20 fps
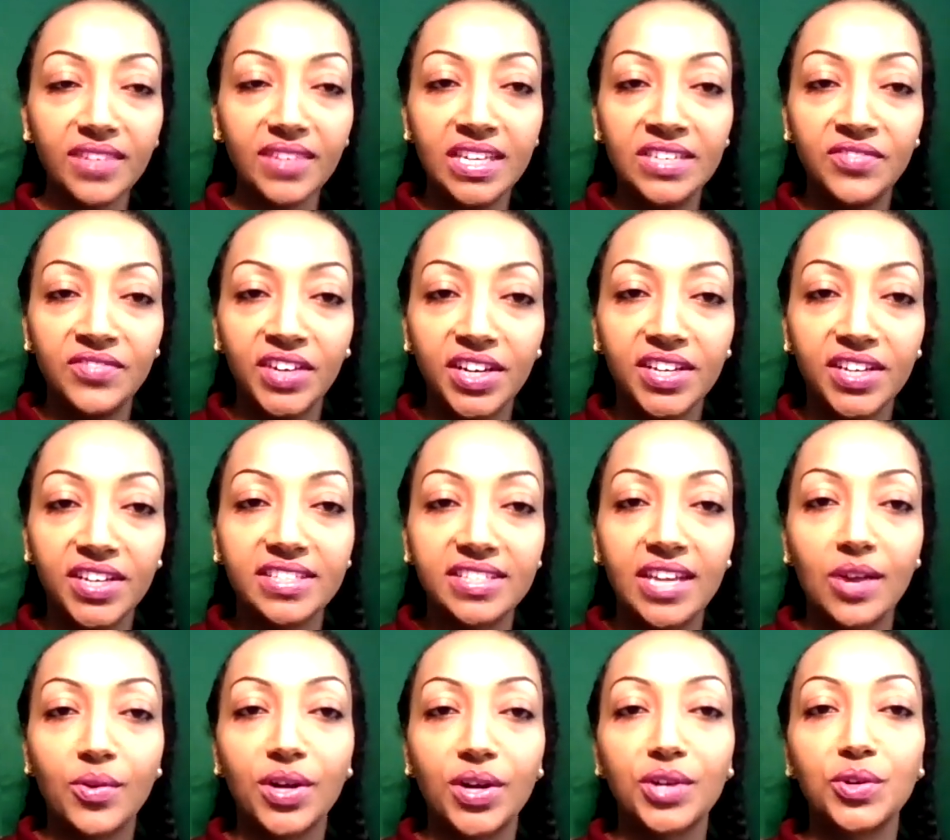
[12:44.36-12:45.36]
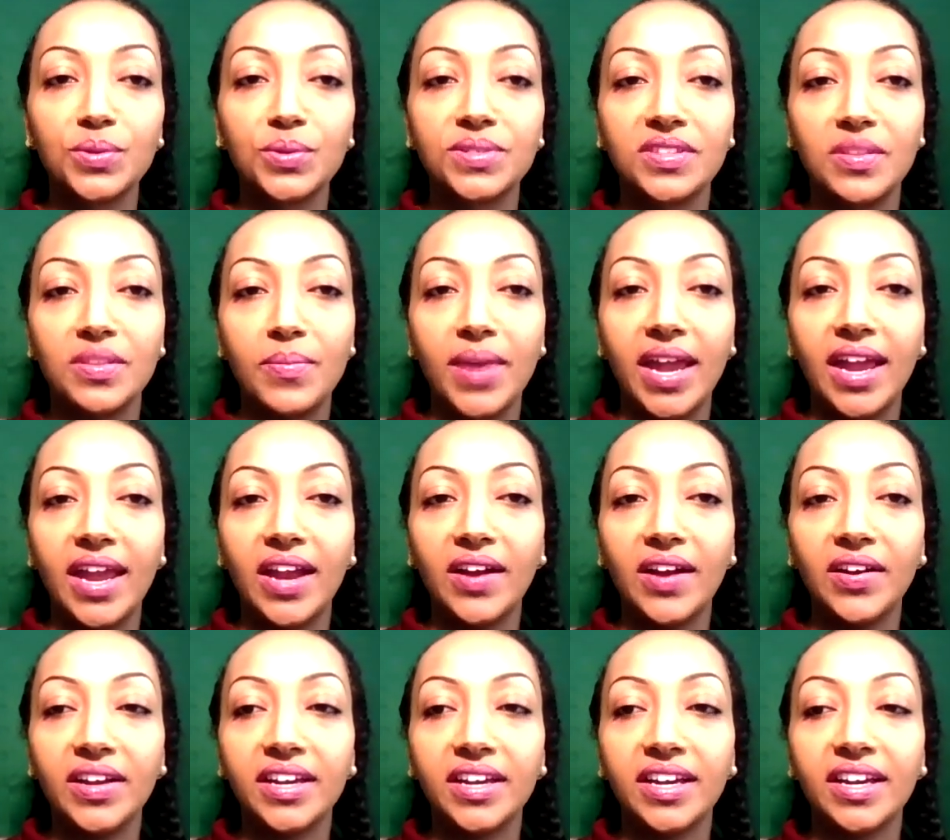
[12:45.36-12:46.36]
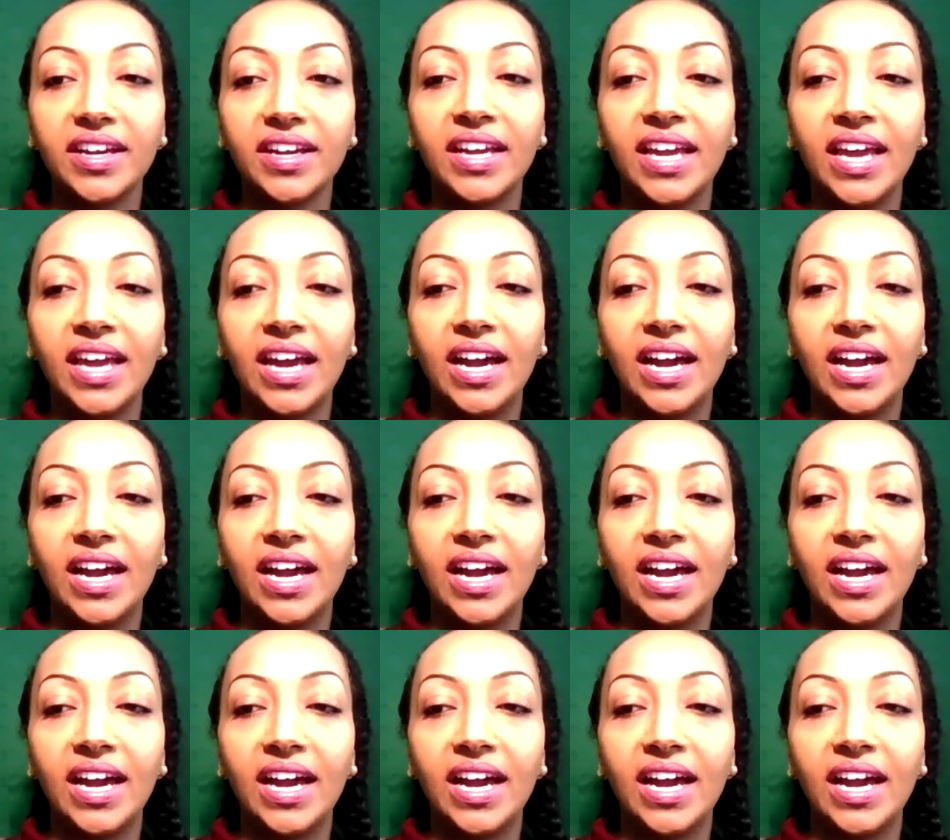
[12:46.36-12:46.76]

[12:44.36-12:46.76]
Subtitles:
various network groups in the Bay Area.